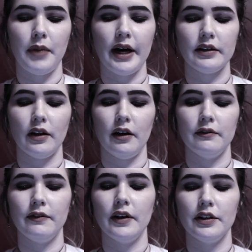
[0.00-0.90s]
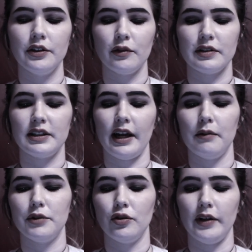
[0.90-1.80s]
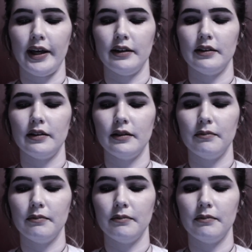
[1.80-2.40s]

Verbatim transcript: Bye, love. Don't stay up too late.